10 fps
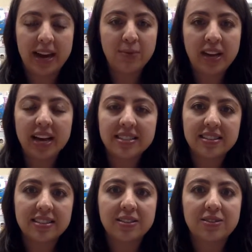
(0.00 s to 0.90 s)
I want to ask
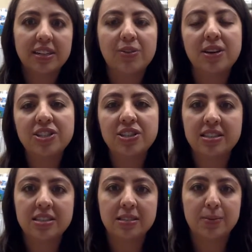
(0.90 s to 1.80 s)
these great
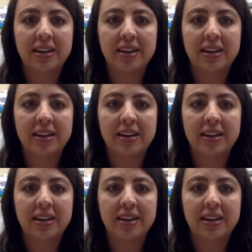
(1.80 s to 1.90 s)
questions,